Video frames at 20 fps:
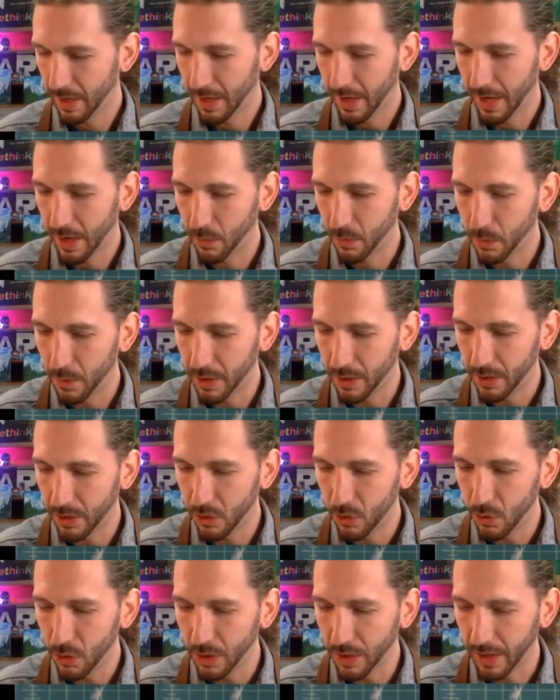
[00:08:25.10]
And
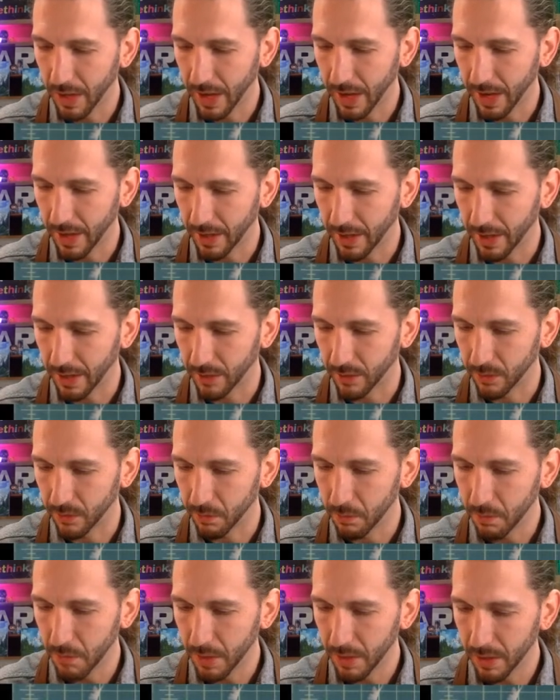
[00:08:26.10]
you can add as
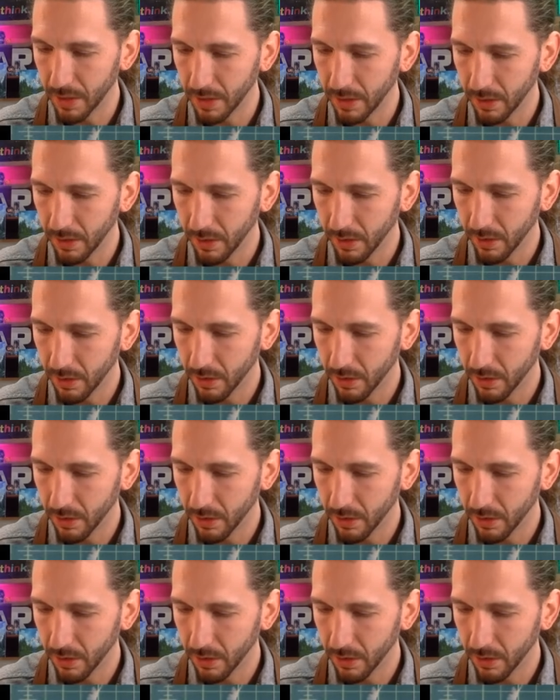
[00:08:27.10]
many